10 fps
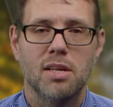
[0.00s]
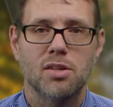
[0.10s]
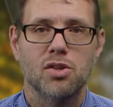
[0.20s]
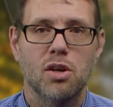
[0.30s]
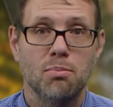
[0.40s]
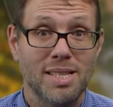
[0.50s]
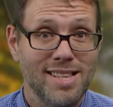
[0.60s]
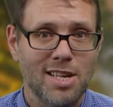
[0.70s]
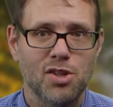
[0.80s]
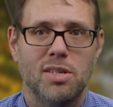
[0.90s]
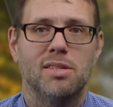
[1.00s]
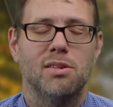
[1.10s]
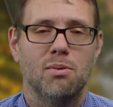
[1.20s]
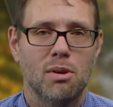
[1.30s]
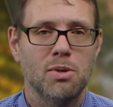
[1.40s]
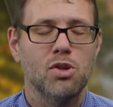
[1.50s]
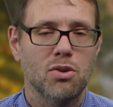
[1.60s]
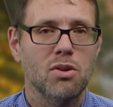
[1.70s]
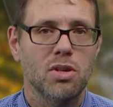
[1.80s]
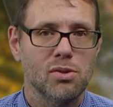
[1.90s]
and to show possession, so you want to be sure
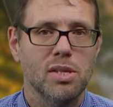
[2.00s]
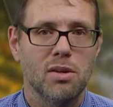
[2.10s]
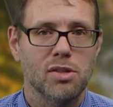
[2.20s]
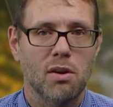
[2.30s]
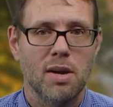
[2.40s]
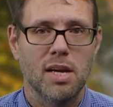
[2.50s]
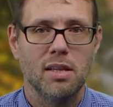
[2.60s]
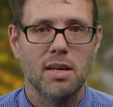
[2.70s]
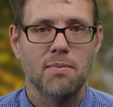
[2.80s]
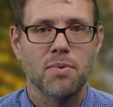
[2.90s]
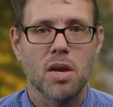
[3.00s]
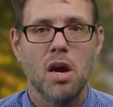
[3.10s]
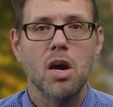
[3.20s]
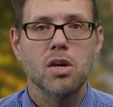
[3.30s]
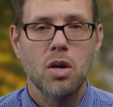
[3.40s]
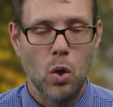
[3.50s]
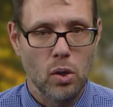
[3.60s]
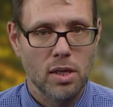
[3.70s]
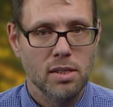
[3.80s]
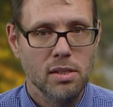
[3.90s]
you're using those correctly.
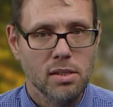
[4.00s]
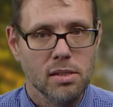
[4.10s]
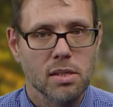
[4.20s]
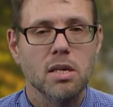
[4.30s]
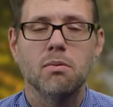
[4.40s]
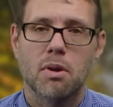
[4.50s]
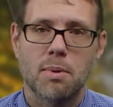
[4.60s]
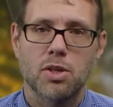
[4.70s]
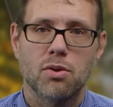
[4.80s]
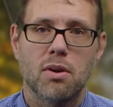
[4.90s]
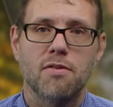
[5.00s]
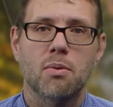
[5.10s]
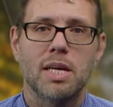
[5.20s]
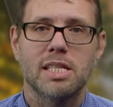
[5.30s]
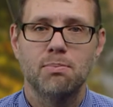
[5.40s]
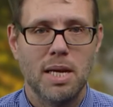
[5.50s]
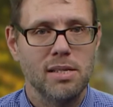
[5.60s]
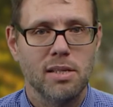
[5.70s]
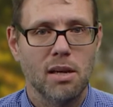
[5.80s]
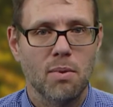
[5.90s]
Colons, you want to make sure you have the right
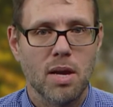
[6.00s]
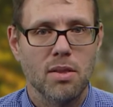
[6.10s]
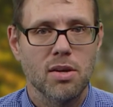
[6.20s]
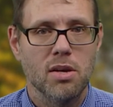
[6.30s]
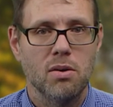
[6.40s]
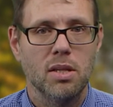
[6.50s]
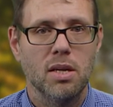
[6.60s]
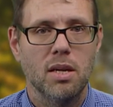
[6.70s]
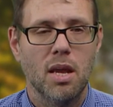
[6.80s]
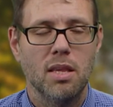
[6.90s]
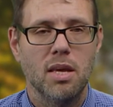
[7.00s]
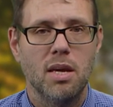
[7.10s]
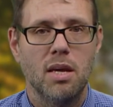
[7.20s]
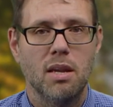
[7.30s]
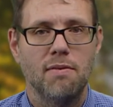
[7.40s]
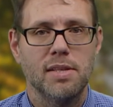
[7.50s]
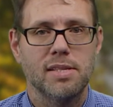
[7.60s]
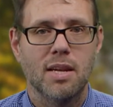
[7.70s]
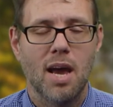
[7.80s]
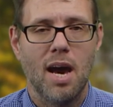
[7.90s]
spacing around the colon, and then if it's
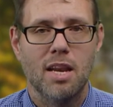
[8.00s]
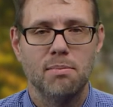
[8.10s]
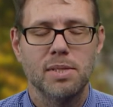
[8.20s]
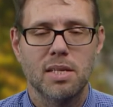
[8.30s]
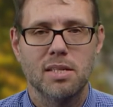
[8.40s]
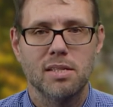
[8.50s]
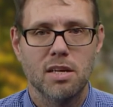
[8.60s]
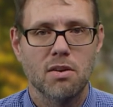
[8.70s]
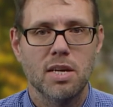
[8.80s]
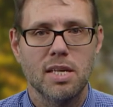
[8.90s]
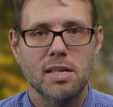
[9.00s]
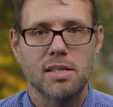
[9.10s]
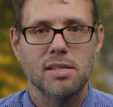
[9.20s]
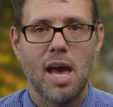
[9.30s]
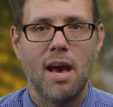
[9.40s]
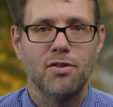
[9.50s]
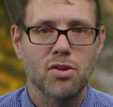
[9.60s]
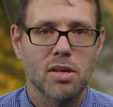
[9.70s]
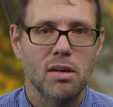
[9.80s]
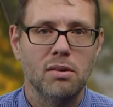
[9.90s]
an items in a series after
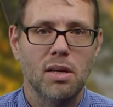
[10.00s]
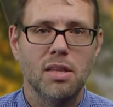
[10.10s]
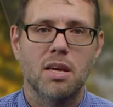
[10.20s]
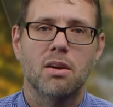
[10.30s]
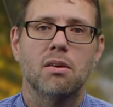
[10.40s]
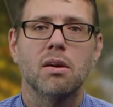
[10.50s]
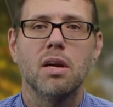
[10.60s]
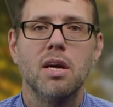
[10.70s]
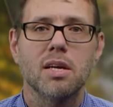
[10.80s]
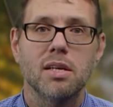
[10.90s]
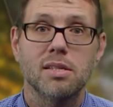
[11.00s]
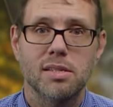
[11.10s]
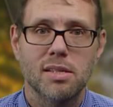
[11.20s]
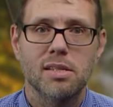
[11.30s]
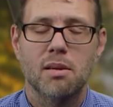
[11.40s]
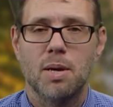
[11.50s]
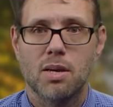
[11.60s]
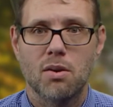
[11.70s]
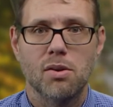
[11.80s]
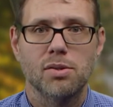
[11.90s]
the colon, that you're consistent about
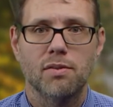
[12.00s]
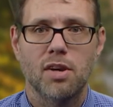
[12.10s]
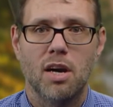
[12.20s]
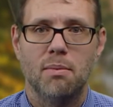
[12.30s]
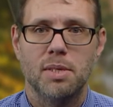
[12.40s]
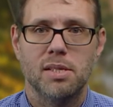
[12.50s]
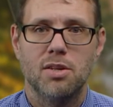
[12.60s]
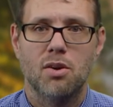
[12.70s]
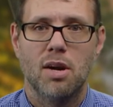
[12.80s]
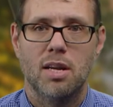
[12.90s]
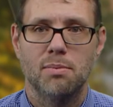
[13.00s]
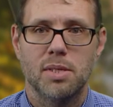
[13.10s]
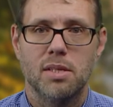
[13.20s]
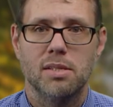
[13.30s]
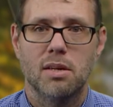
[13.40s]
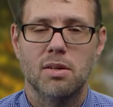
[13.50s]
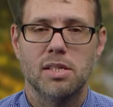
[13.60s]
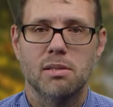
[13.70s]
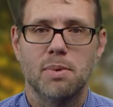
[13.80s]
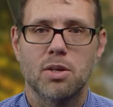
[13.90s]
your use of commas in your items in a series,
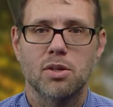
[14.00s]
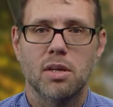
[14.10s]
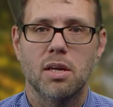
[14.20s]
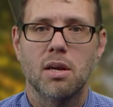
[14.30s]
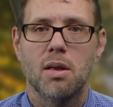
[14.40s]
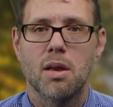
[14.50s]
especially